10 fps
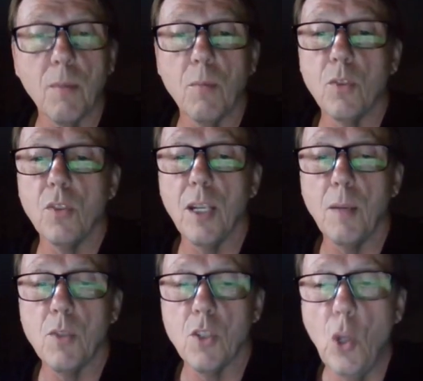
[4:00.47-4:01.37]

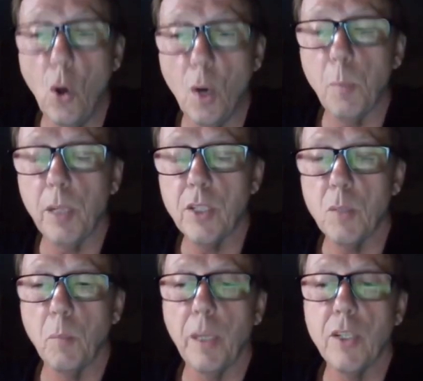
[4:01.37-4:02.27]
was not a
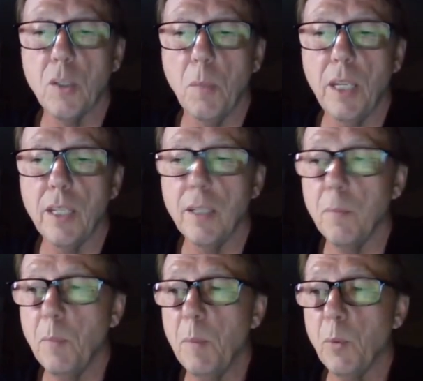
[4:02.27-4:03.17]
pleasant place to be.
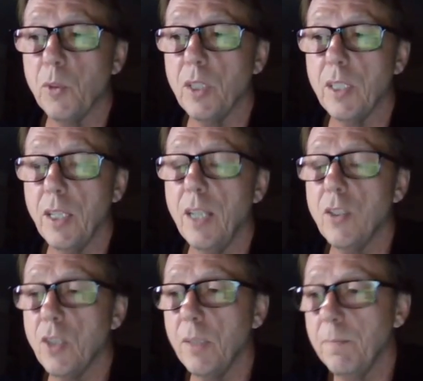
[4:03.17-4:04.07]
And people say
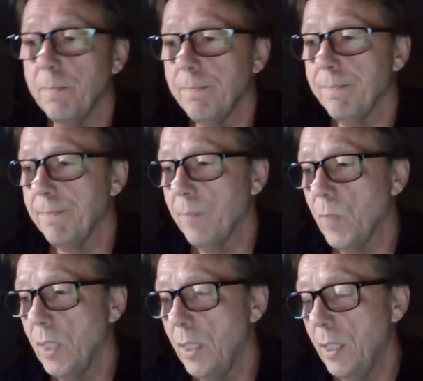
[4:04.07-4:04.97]
cancer,
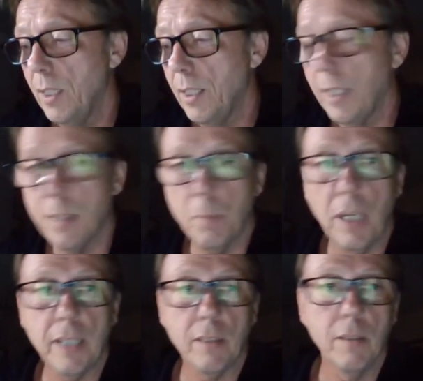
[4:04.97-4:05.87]
it's a
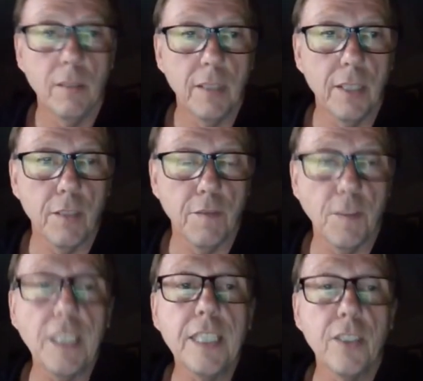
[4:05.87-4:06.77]
battle, it's a
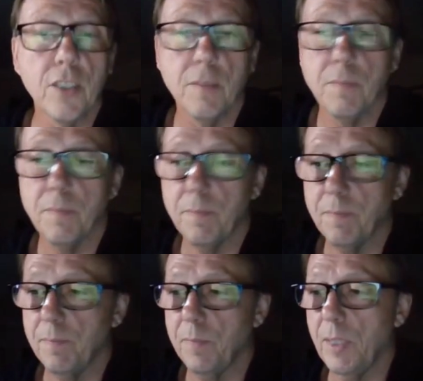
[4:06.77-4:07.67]
fight,
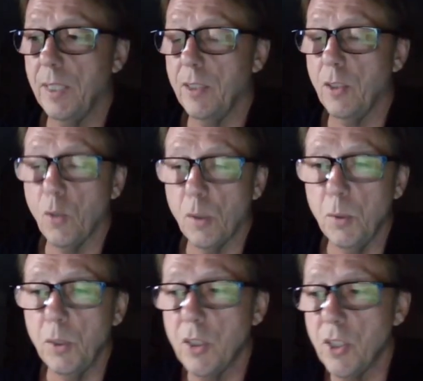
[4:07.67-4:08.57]
it's a
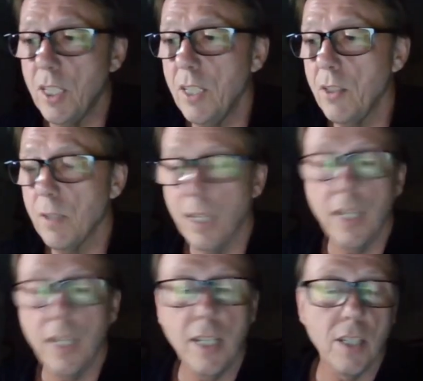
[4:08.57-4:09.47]
horrible disease.
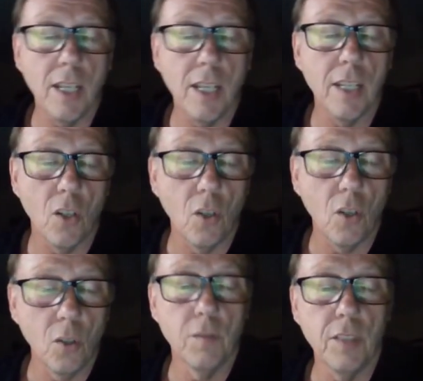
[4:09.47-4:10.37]
It is
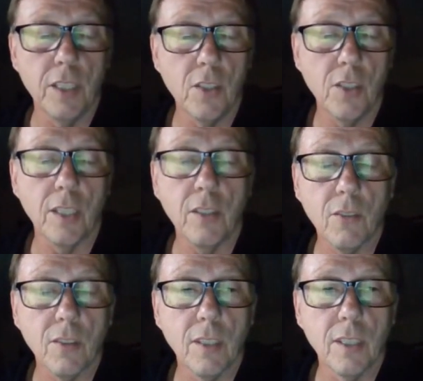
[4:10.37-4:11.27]
all of these
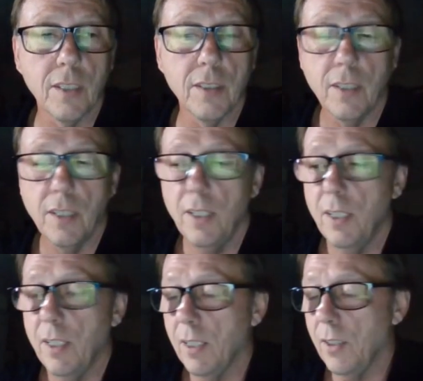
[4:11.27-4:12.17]
things. And
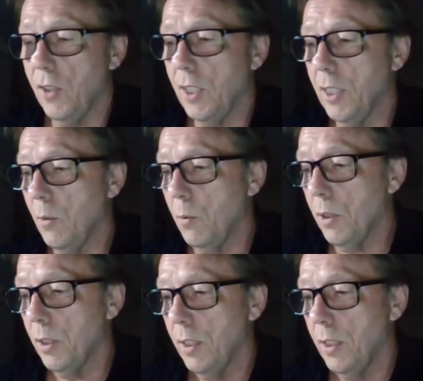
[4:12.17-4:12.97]
I think where